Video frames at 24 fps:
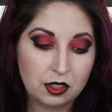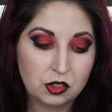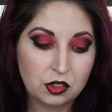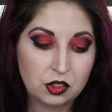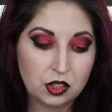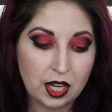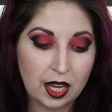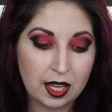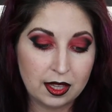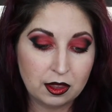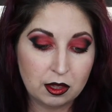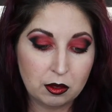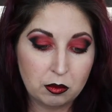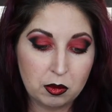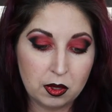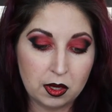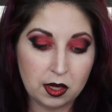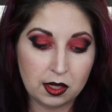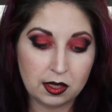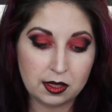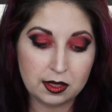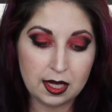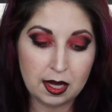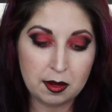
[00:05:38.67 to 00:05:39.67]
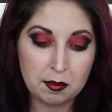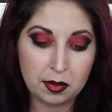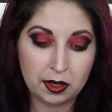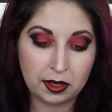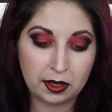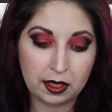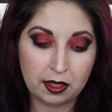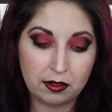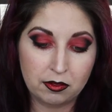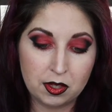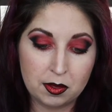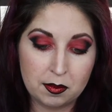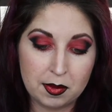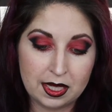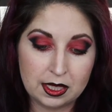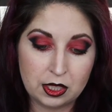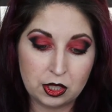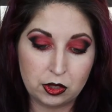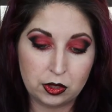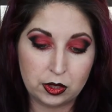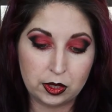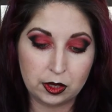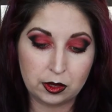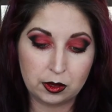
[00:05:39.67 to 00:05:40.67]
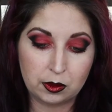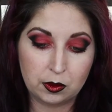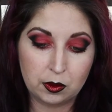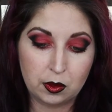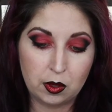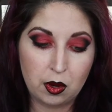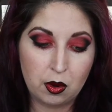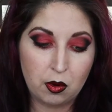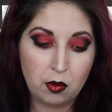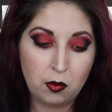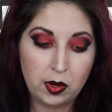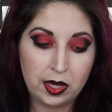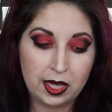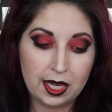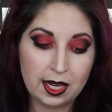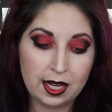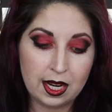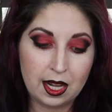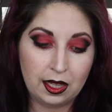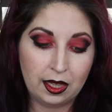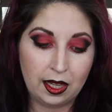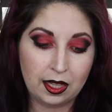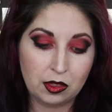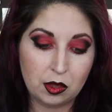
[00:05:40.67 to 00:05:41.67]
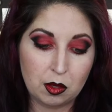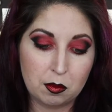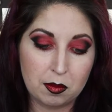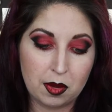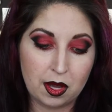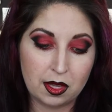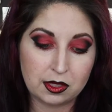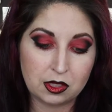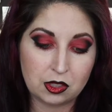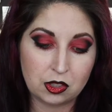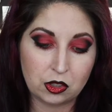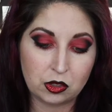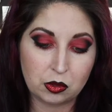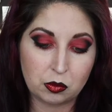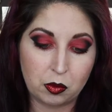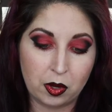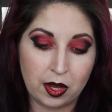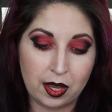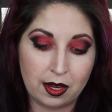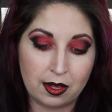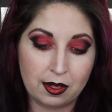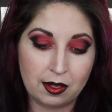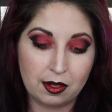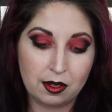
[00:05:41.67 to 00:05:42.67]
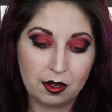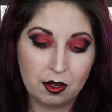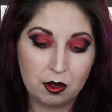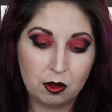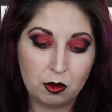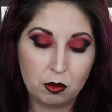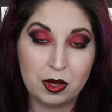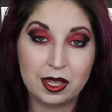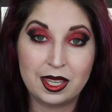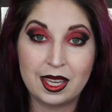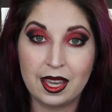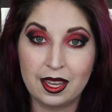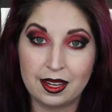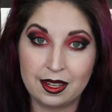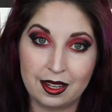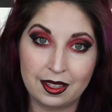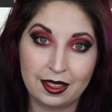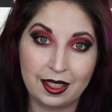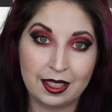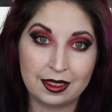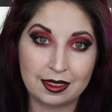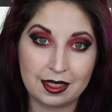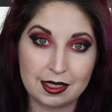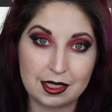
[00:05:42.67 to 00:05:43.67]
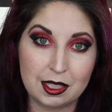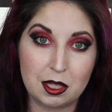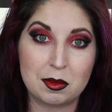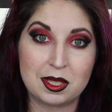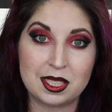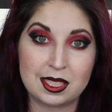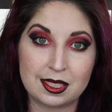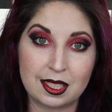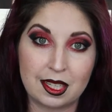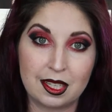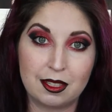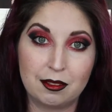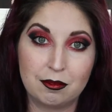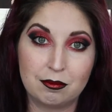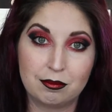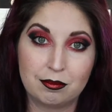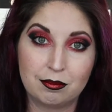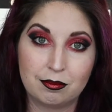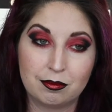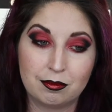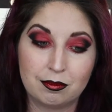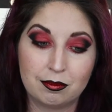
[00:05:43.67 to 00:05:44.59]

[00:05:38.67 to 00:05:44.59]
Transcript: Chant the words and believe them as you do. We cannot let the monsters win. We cannot let the demons in.